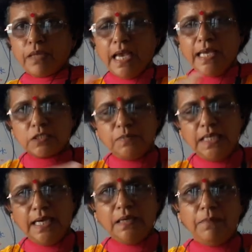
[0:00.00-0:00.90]

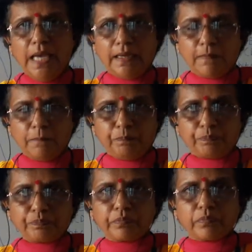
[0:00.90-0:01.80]
SBI bank,
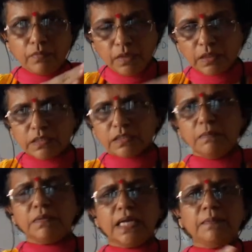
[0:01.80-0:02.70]

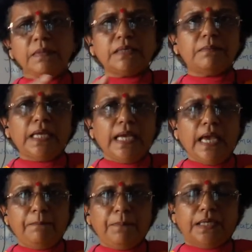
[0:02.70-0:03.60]
sometime it may
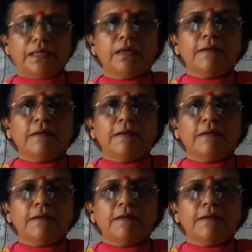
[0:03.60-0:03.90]
happen